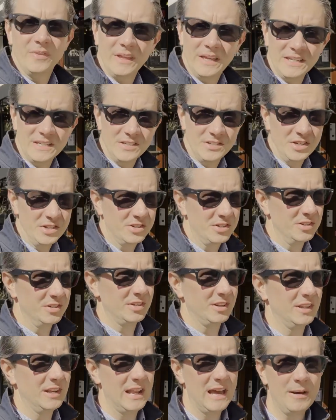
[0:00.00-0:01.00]
In addition
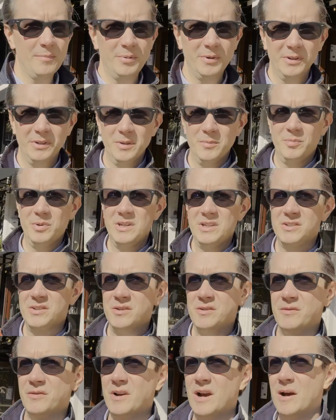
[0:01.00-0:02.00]
to the Napoli pizza,
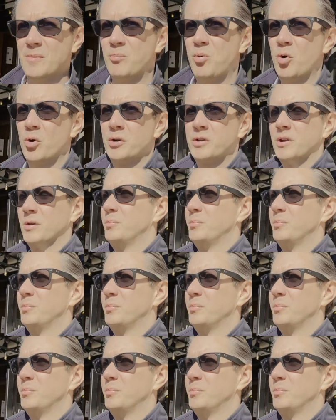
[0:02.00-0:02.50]
you've got Porta